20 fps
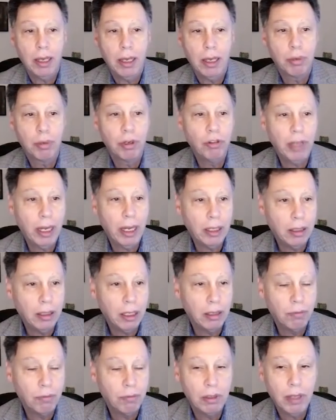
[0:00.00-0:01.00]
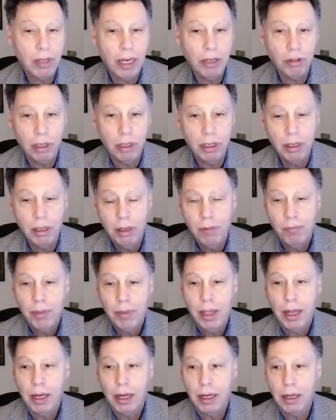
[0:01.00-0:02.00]
I appreciate the invitation.
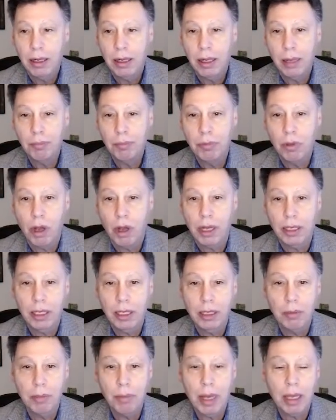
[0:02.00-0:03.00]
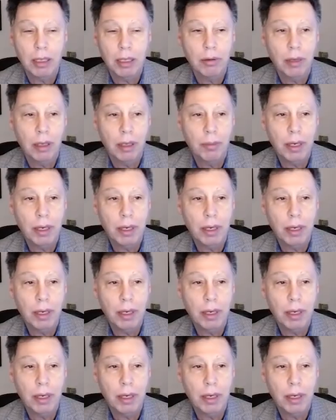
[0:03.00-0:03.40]
I'm talking about